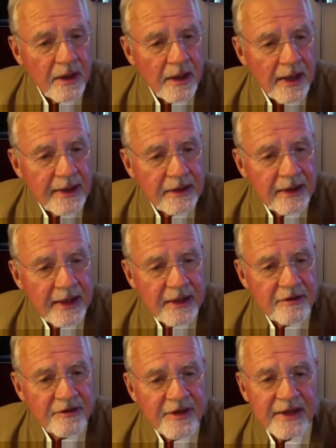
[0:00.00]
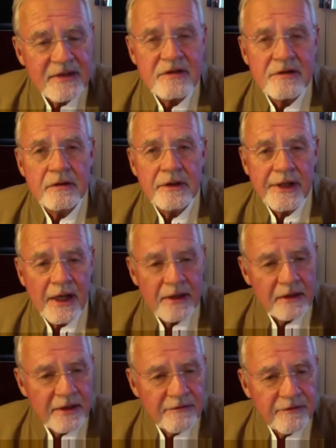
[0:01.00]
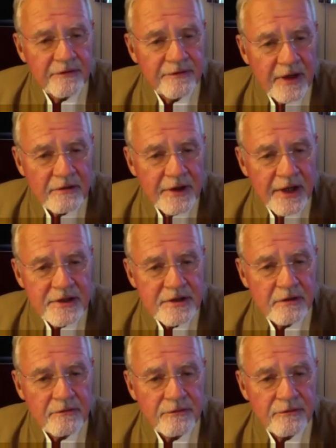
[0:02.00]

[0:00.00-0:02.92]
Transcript: And again, thanks to the Leon Levy Foundation